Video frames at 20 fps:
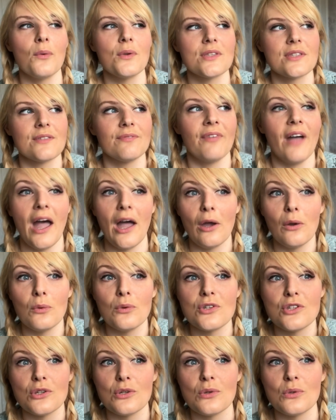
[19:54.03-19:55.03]
vow
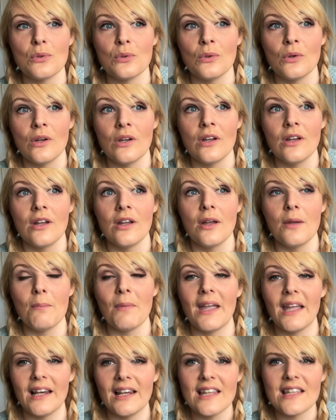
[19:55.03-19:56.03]
to
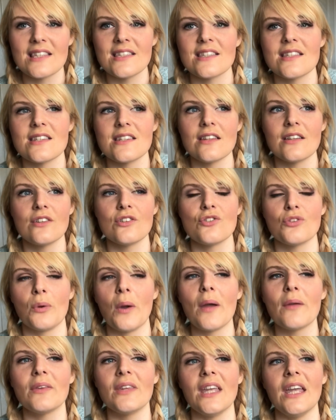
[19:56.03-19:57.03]
make a list
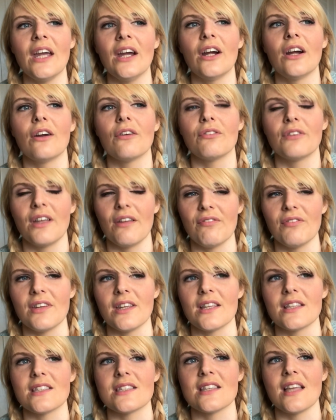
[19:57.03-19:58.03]
throughout the year of gift
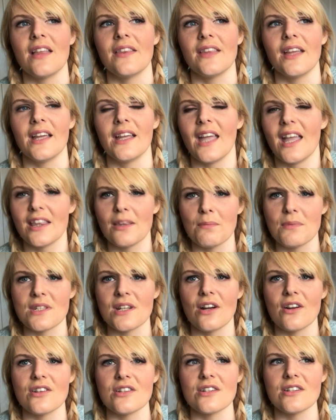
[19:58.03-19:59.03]
knits and then get them
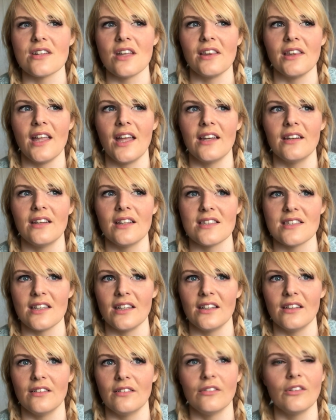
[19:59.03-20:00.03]
started, and then it's
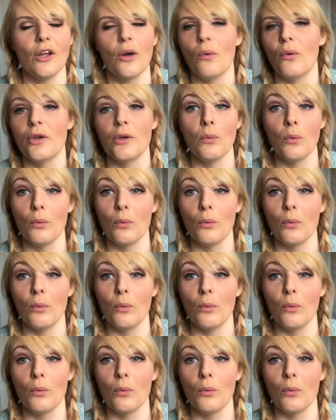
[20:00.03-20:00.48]
like, no, only one